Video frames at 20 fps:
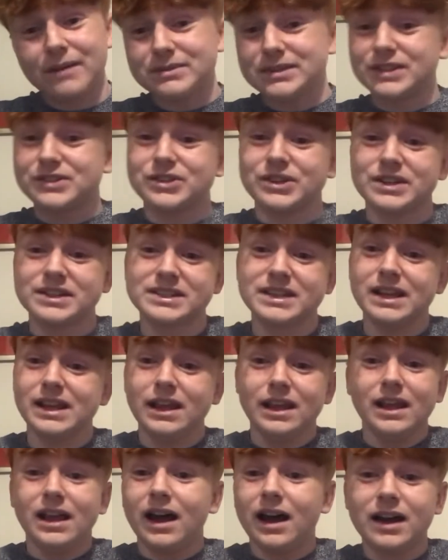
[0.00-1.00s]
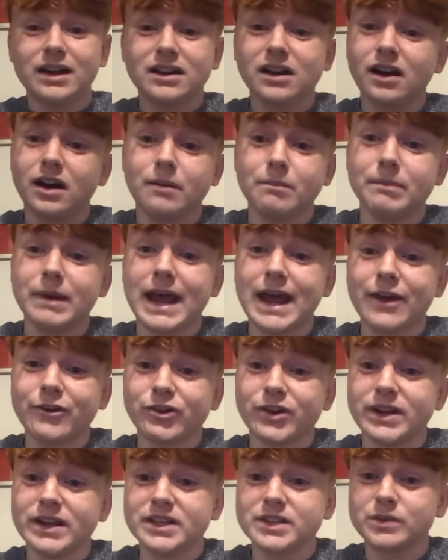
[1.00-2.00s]
I can't
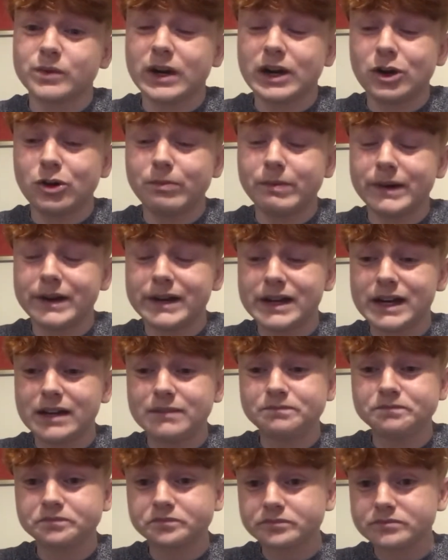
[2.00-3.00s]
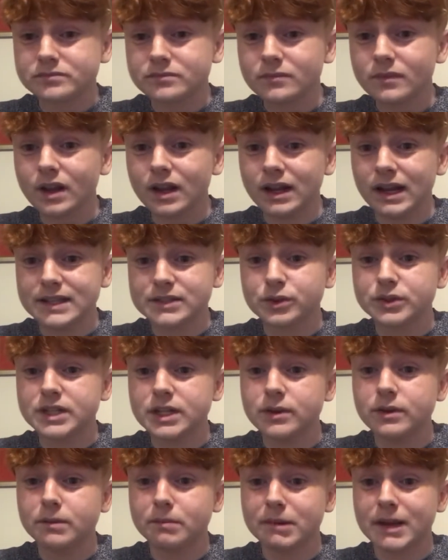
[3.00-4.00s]
bear it as well. But let's
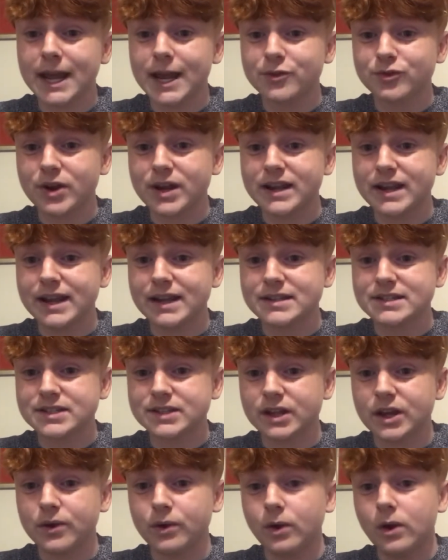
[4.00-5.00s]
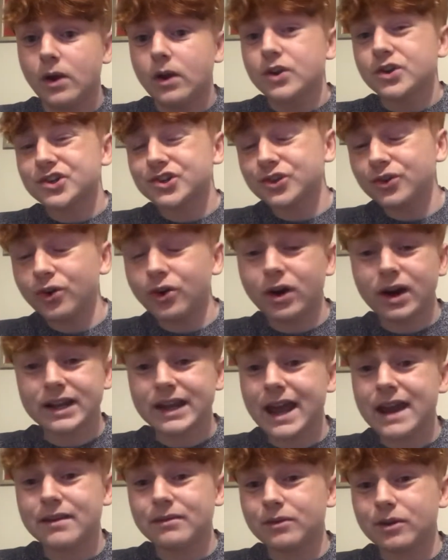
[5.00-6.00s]
continue the player rating. So, sure,
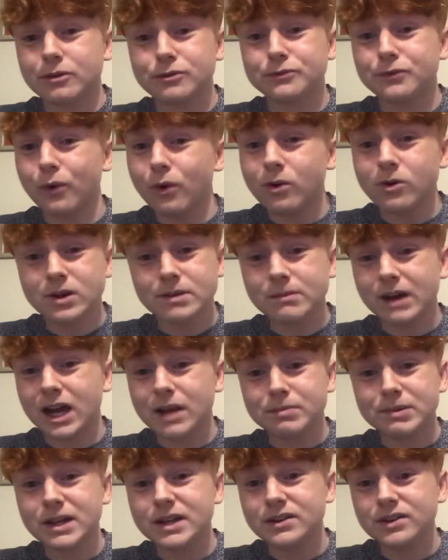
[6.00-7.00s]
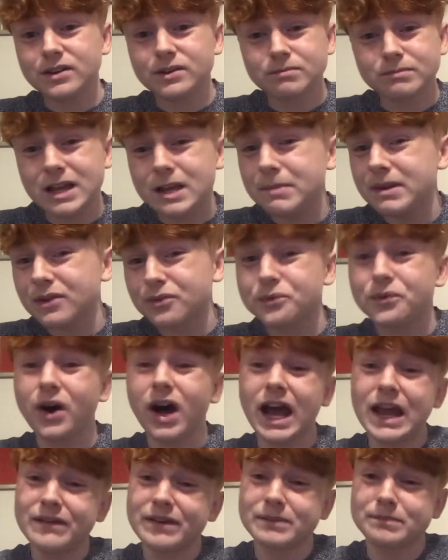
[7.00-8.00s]
again, a 4 in my opinion, maybe a
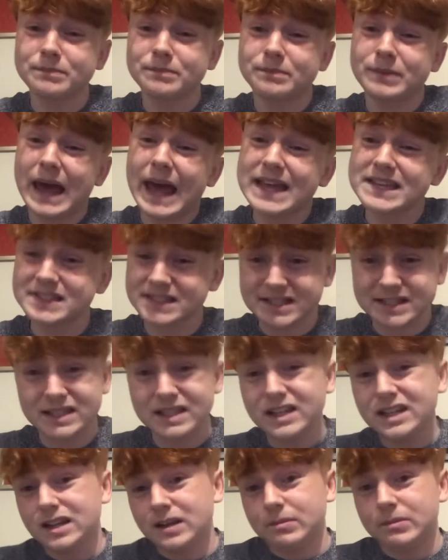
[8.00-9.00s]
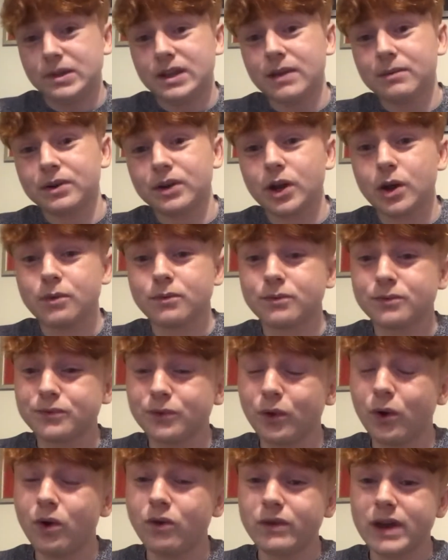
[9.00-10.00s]
5 at best. But yeah, I'm going to go with
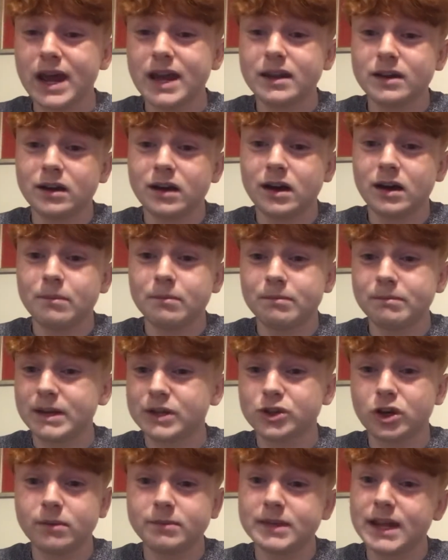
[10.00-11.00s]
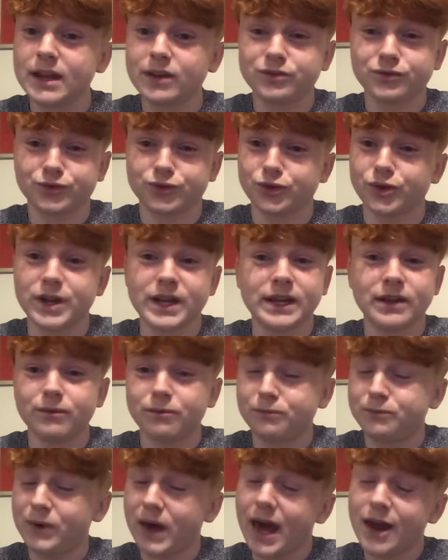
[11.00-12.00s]
4 then. McTominay, 3.
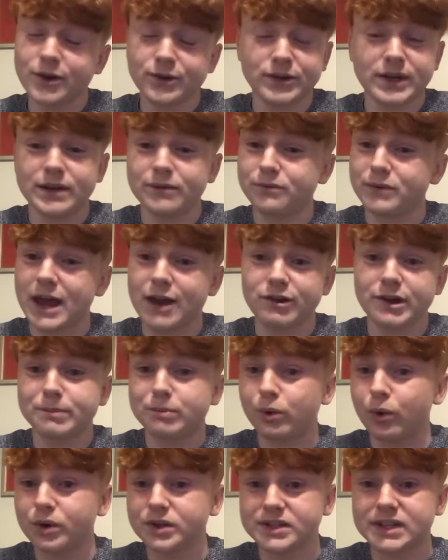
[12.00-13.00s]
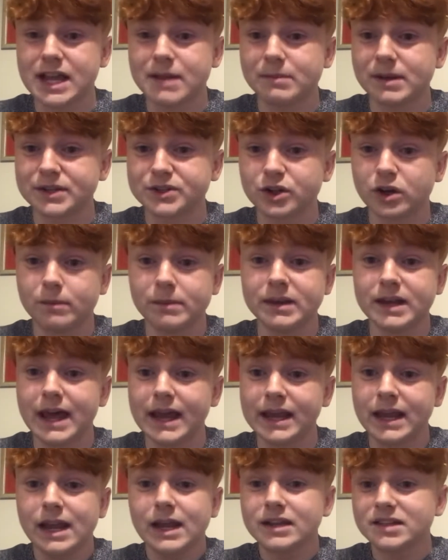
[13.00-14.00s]
Very, very poor today,
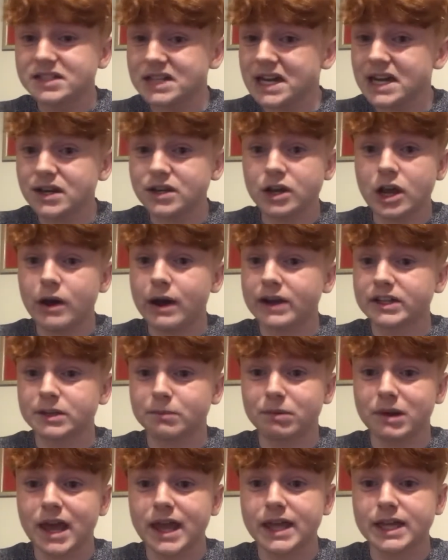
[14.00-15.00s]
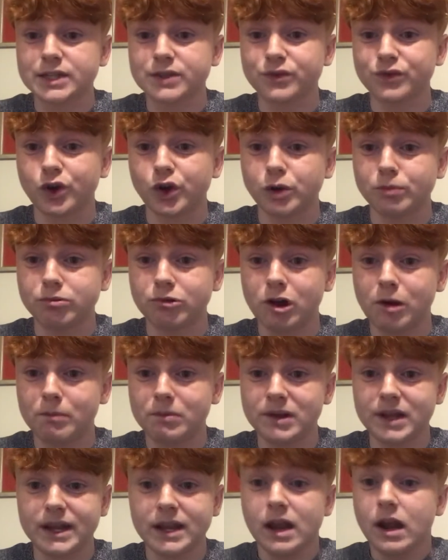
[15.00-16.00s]
McTominay. Didn't know how to play his role
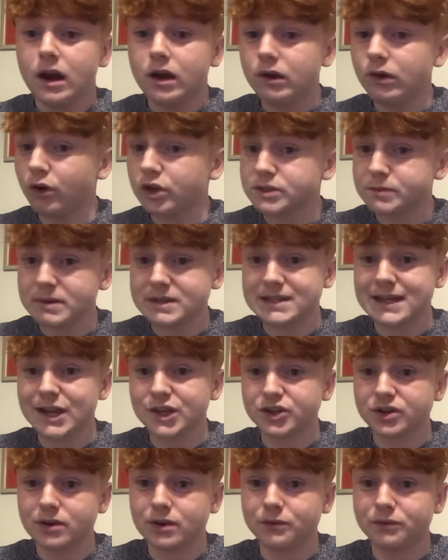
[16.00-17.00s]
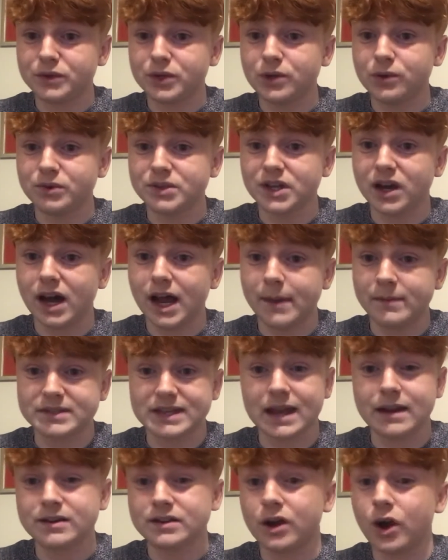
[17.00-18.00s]
properly. Lost possession a few times
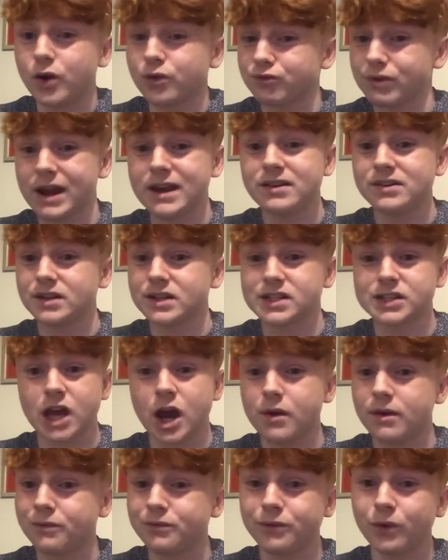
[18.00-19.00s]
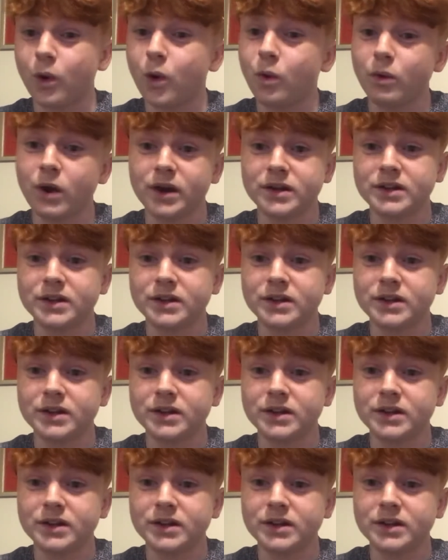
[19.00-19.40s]
and horrendous going forward.